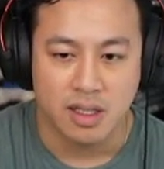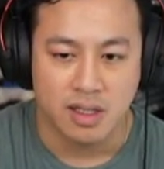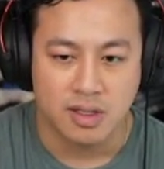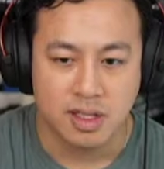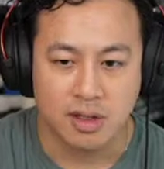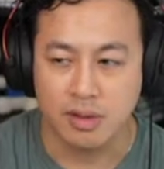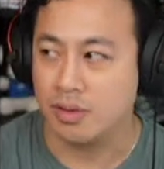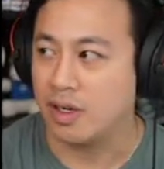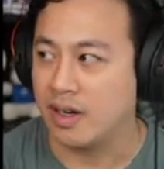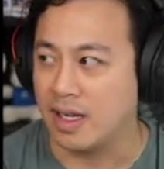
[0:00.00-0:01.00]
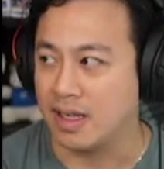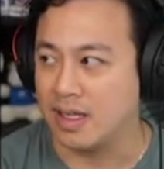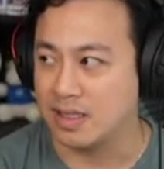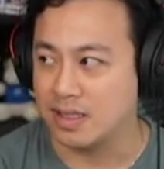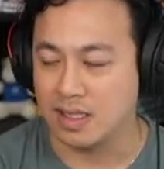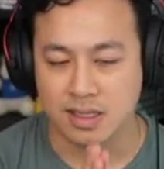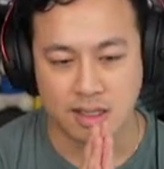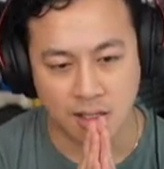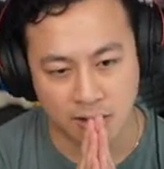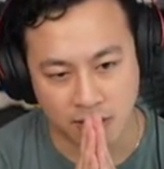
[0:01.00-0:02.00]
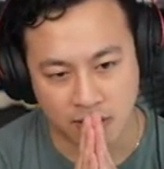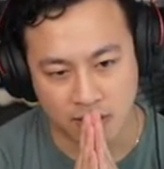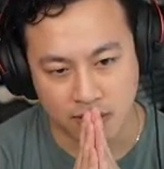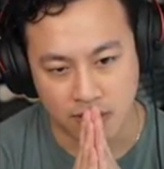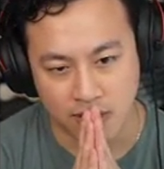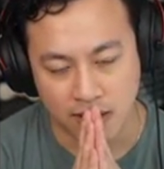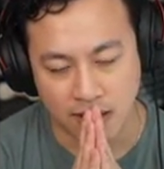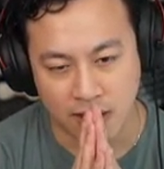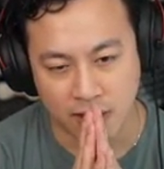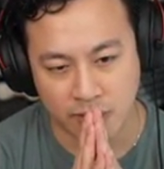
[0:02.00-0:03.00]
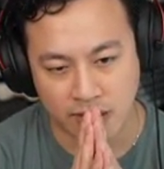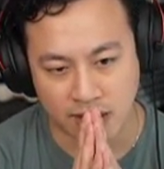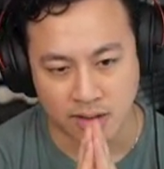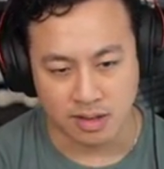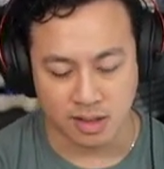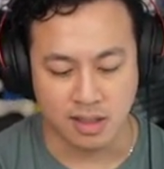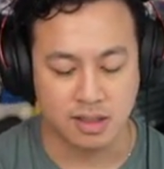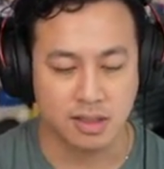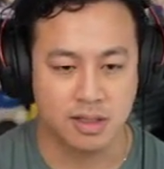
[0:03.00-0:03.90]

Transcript: So all right, let's go. How do I want to take notes on this?